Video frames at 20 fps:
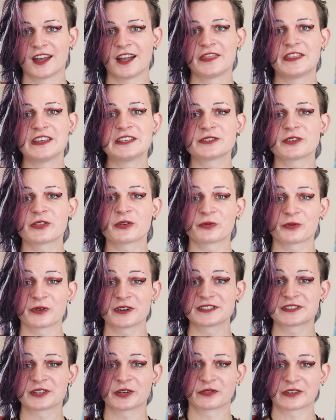These are the
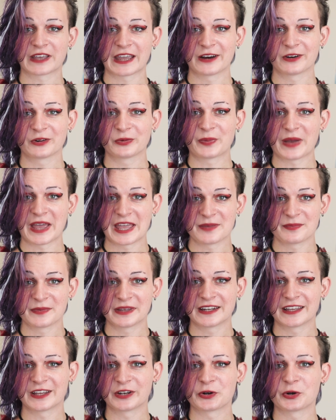words of Carol
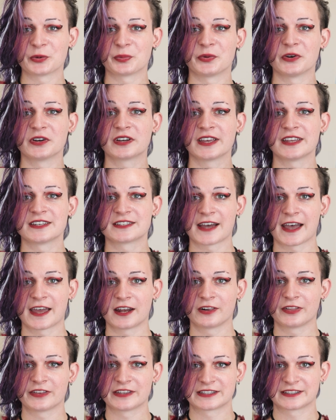Pateman in her book
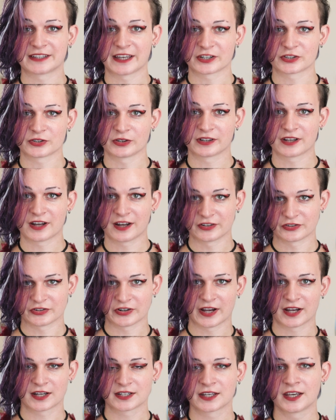entitled The Sexual
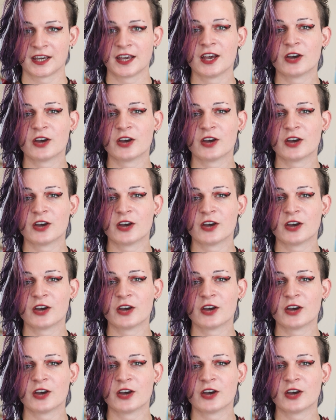Contract,